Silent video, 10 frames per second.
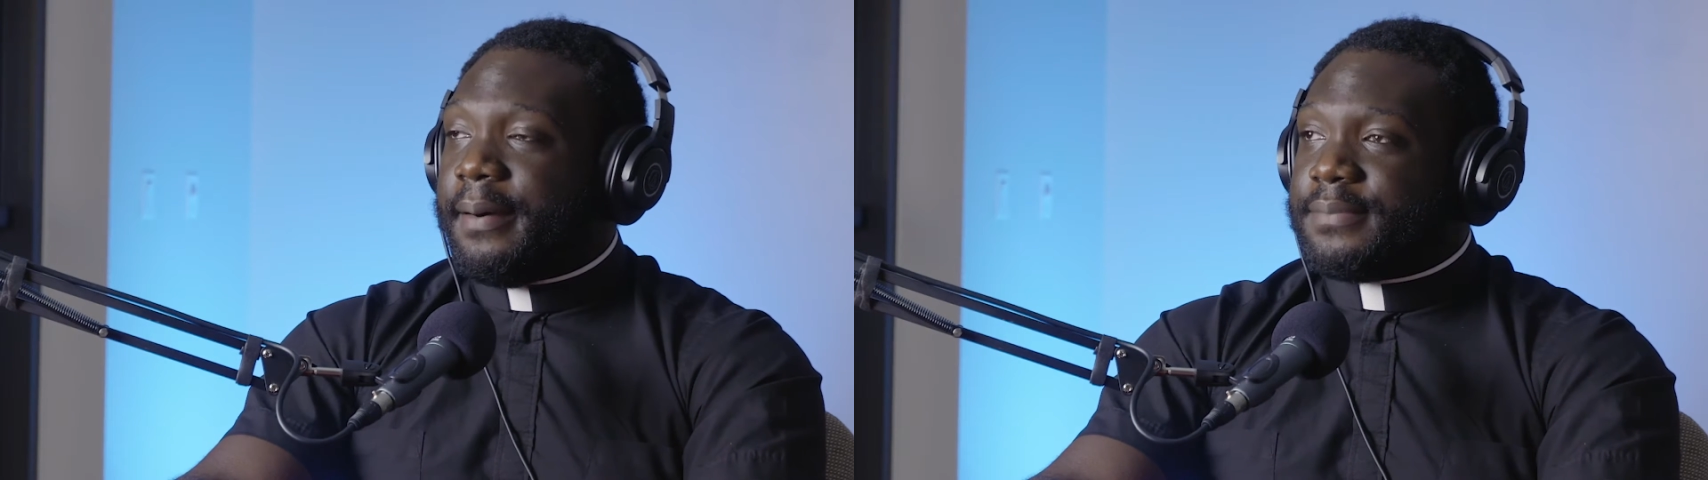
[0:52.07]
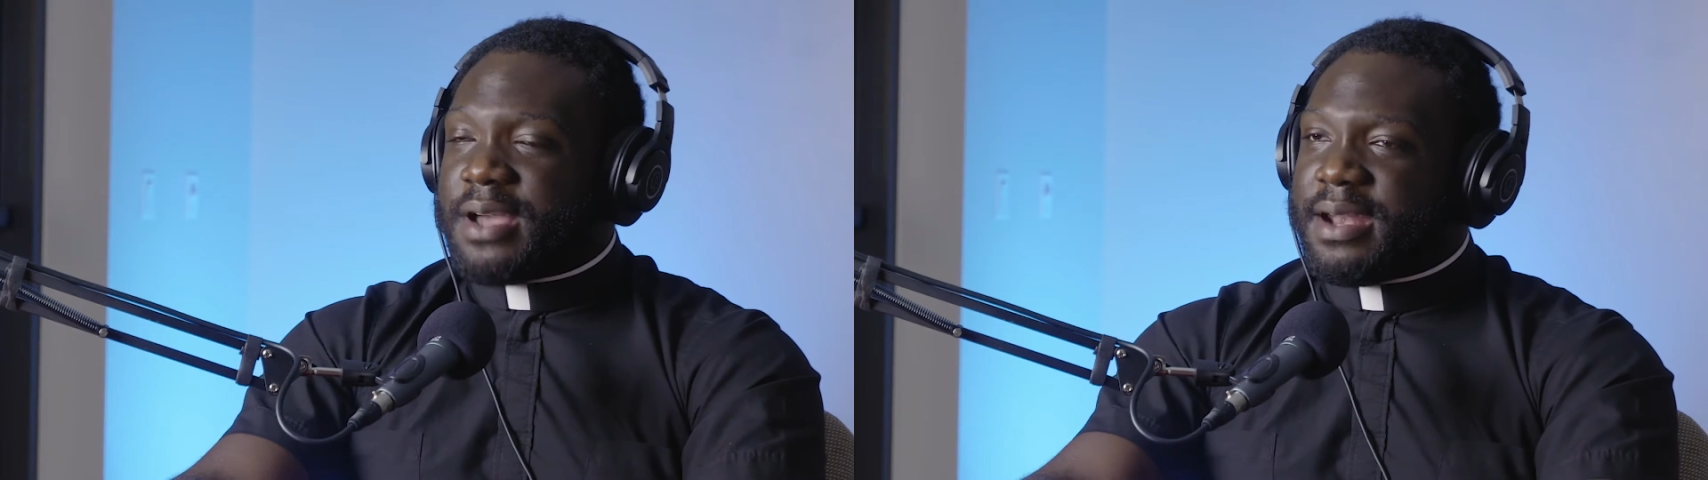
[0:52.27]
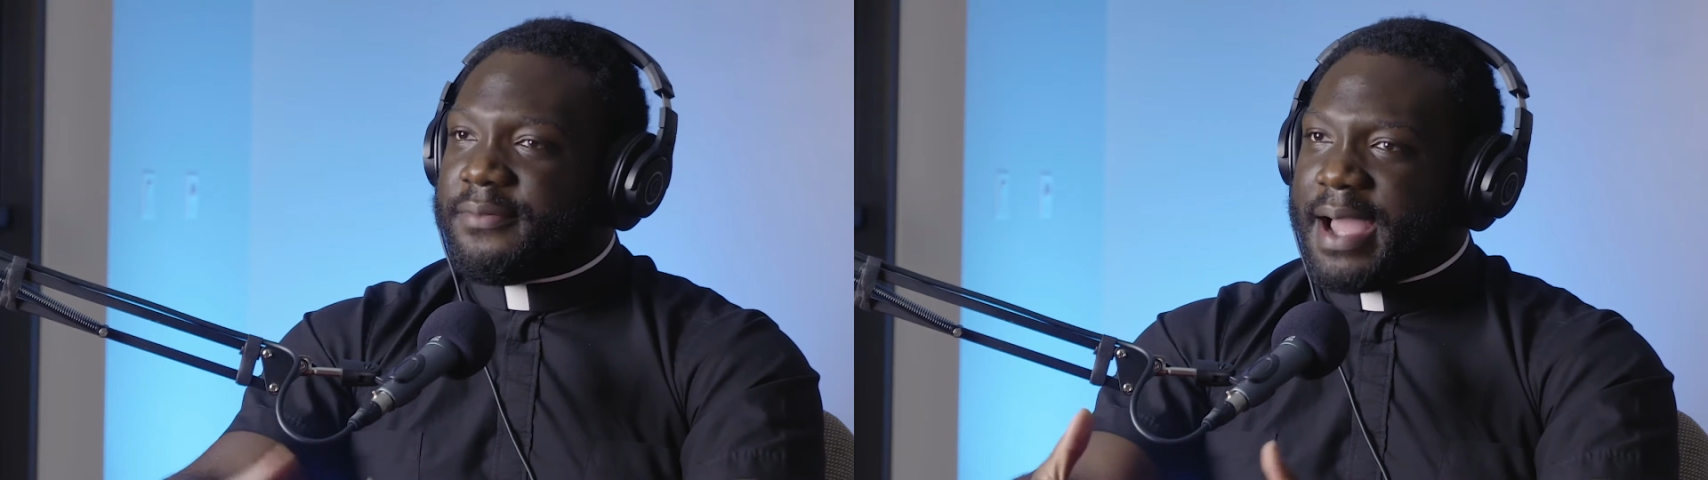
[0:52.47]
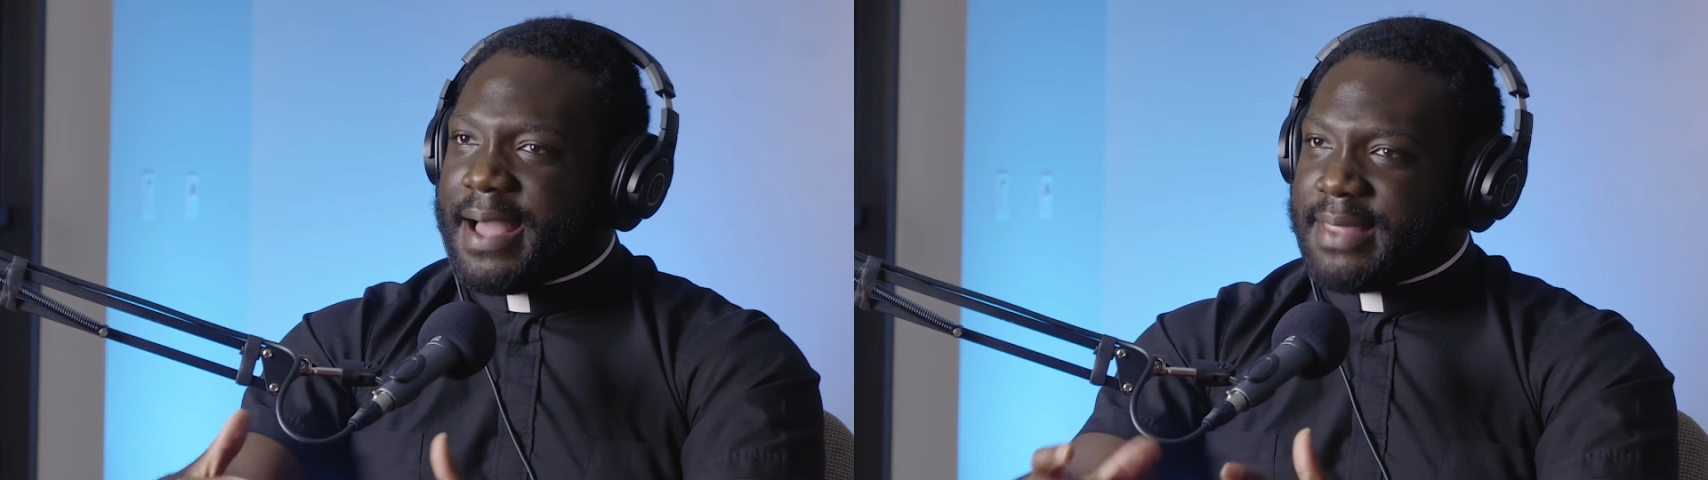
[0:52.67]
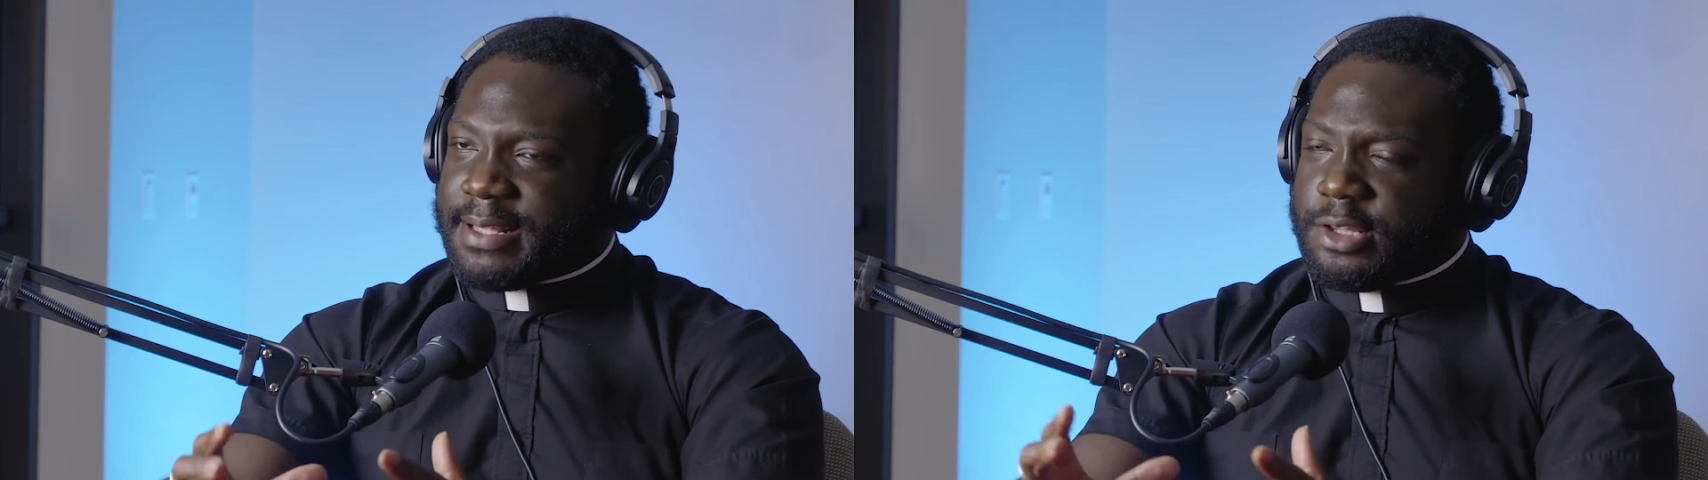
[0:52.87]
So I never
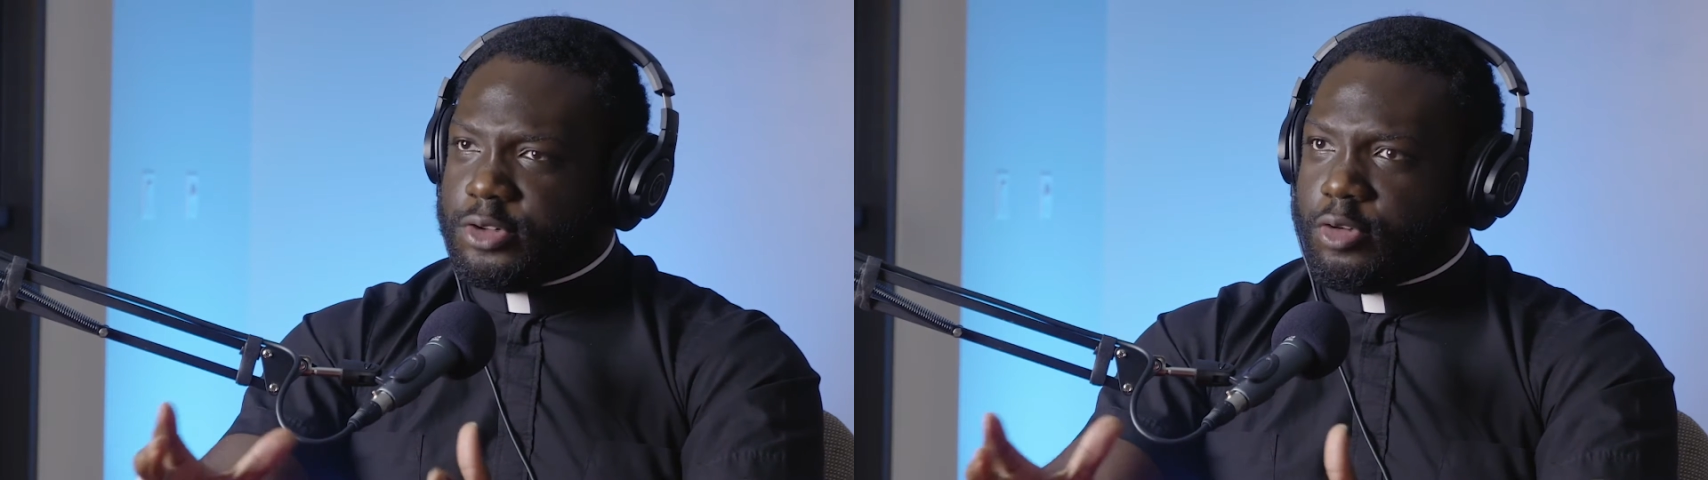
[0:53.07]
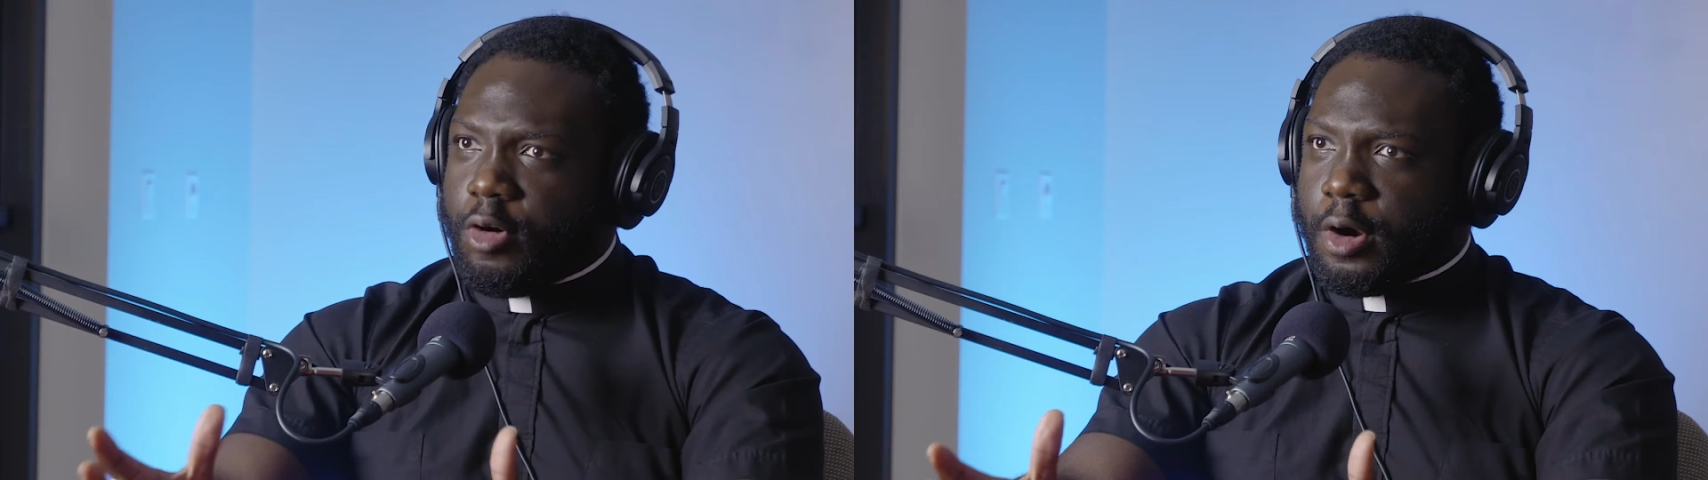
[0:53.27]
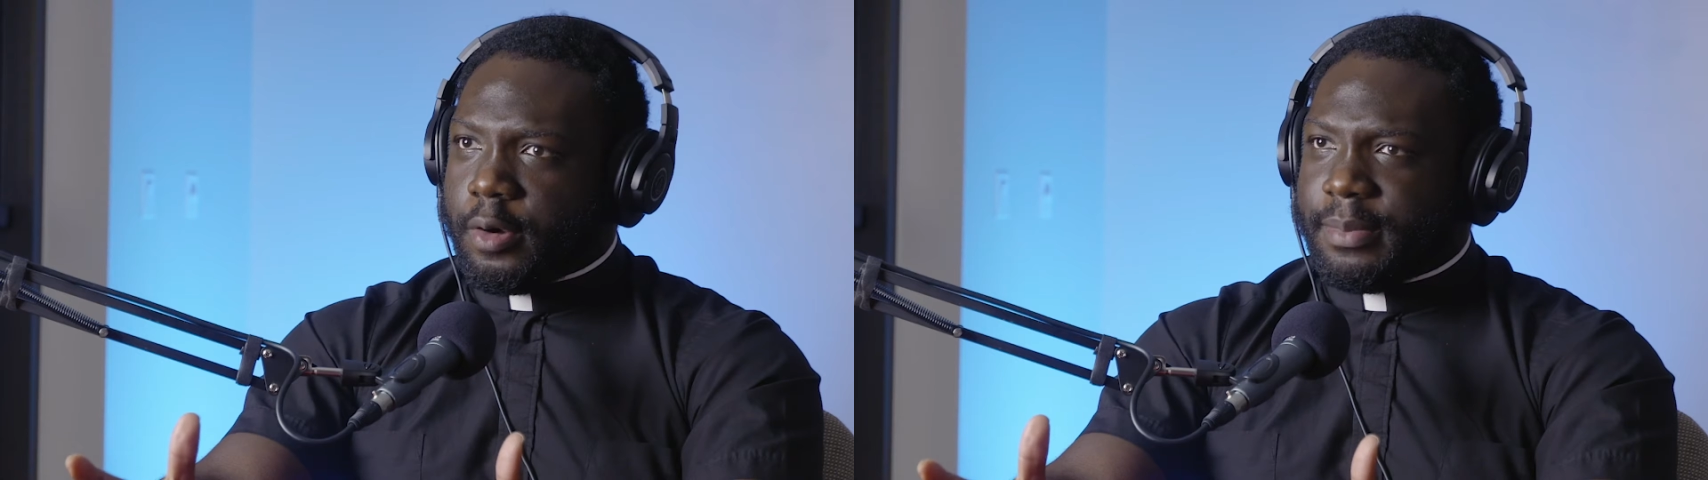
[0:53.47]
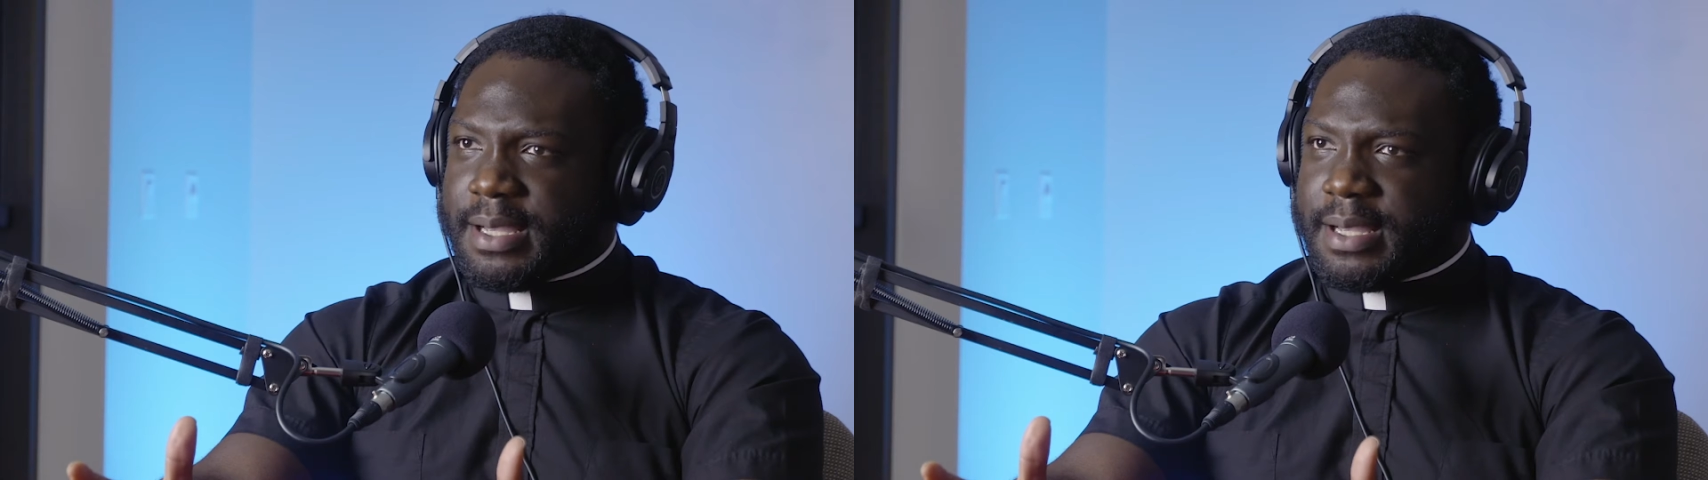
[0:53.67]
had like the dorm